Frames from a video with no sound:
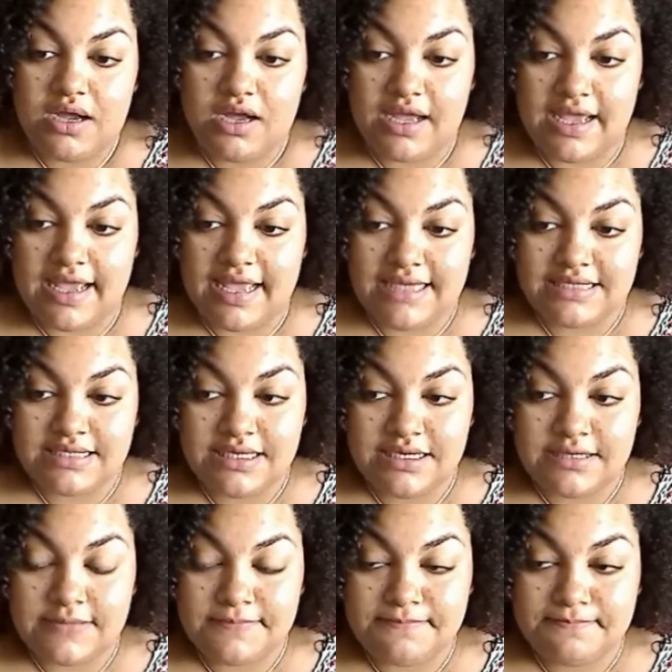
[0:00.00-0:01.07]
And
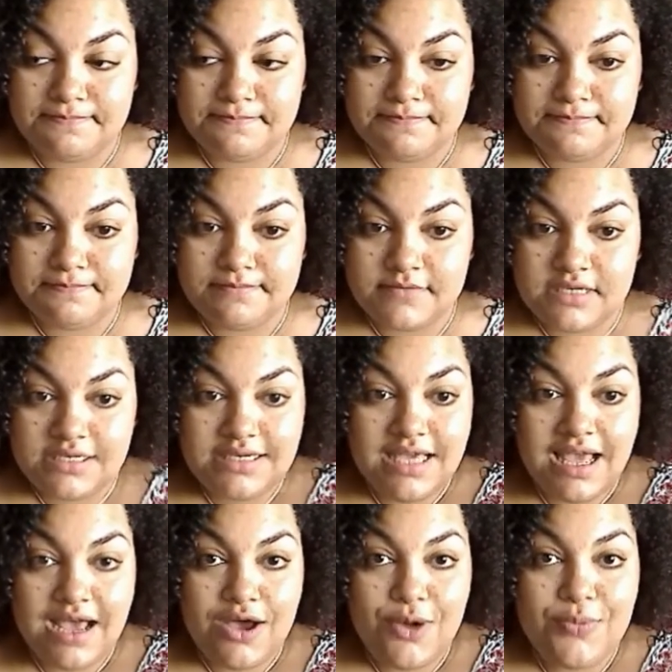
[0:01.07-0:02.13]

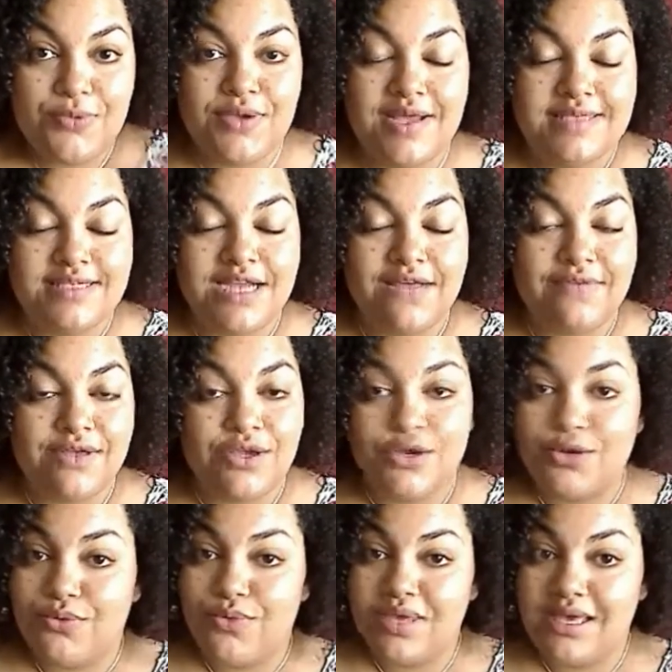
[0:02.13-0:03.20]
yeah, I hope you guys are having a
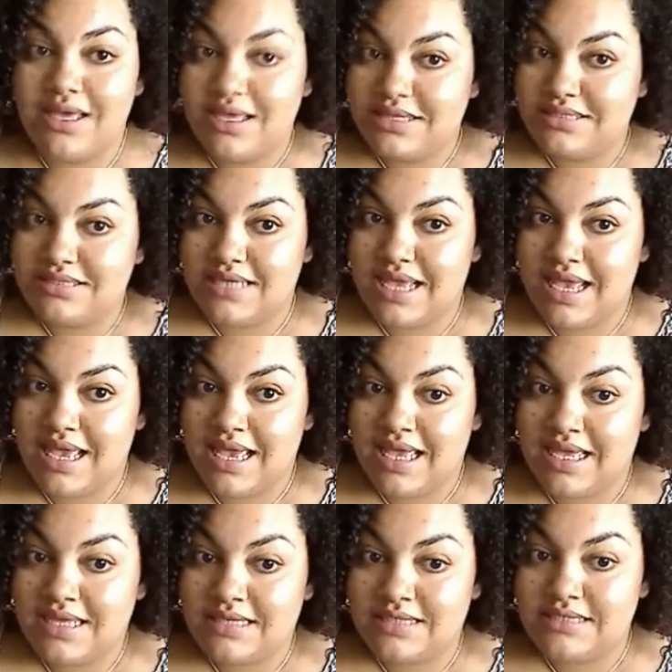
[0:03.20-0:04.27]
good weekend,
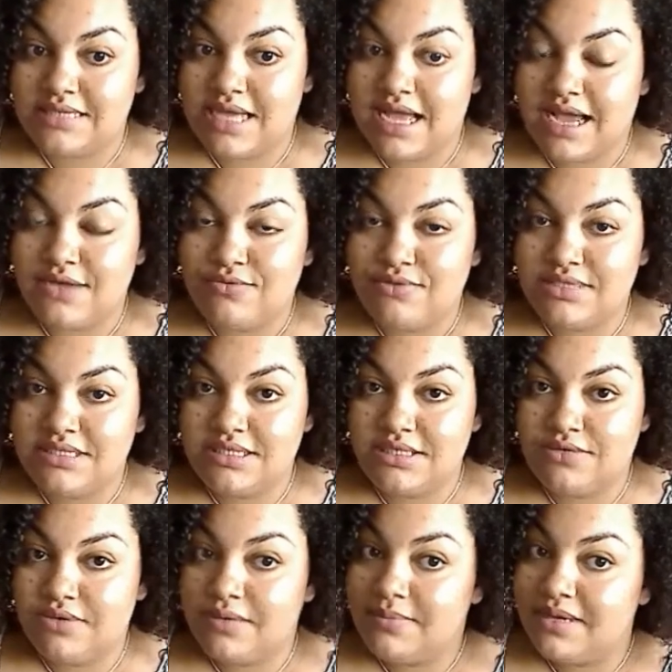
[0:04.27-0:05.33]
and I will see
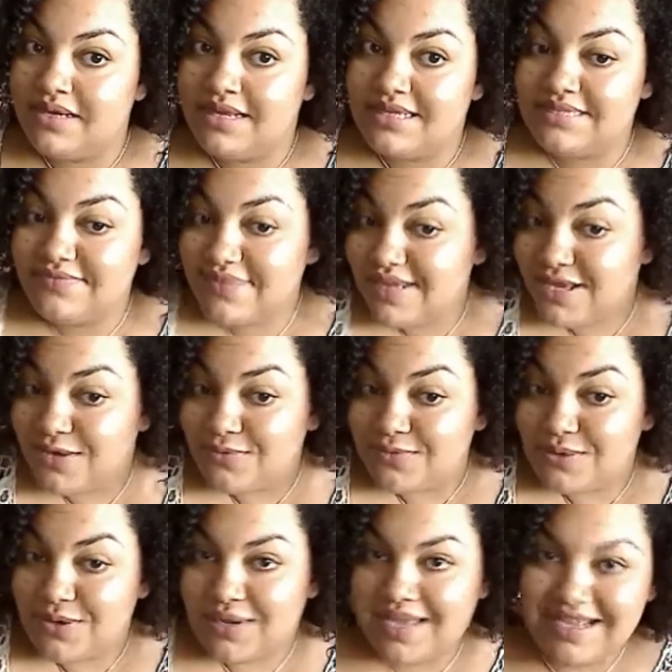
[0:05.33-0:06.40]
you in my next video.
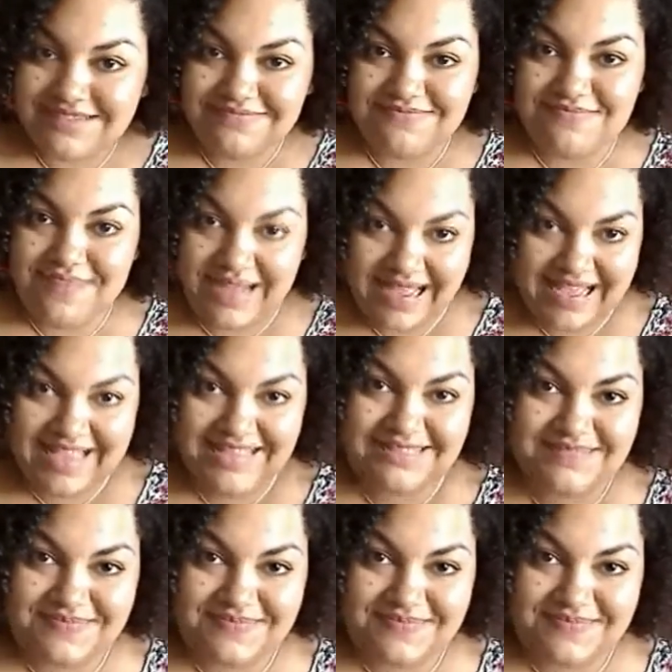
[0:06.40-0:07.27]
Okay? Bye.